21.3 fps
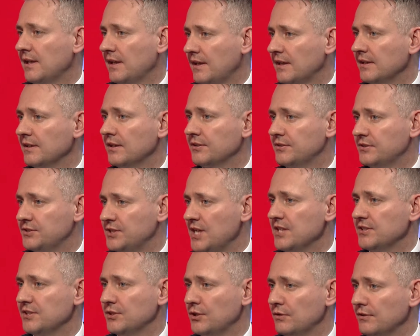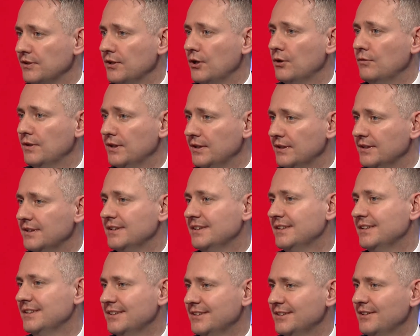cannot change it over
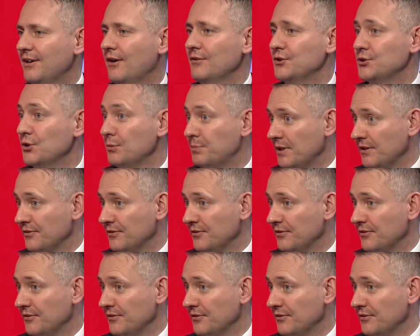a short period